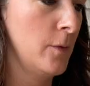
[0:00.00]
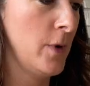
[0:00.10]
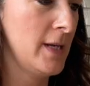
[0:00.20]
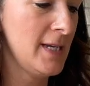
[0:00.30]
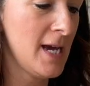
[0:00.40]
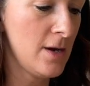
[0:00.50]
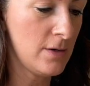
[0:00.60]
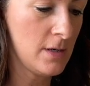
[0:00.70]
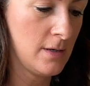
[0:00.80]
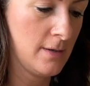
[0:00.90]
One
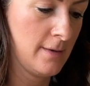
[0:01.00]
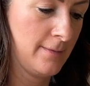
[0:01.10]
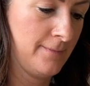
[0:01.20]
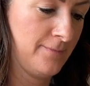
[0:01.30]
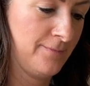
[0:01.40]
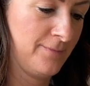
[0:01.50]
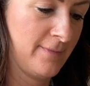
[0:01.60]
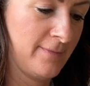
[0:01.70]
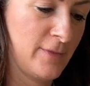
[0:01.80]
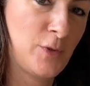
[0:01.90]
down,
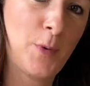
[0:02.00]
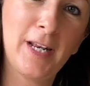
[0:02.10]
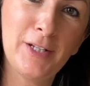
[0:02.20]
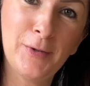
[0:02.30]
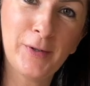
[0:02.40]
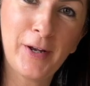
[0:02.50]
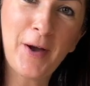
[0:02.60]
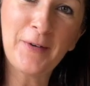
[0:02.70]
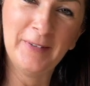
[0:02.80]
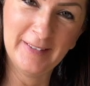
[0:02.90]
22 to
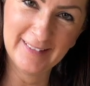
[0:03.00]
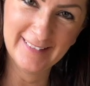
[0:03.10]
go.